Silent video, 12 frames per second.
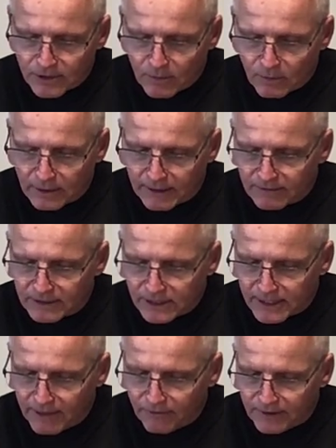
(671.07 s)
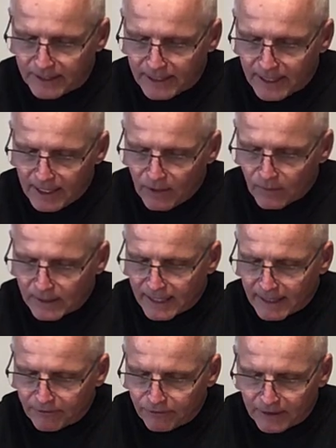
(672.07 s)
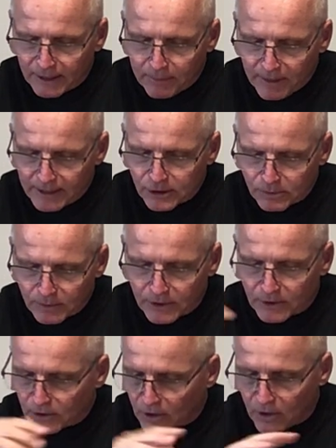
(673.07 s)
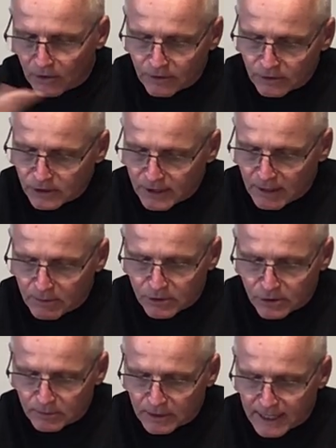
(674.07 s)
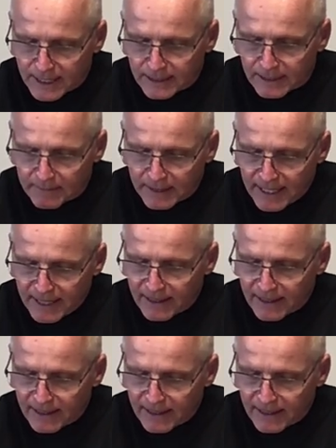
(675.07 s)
They will live in safety when I inflict punishment on all those neighbors who malign them.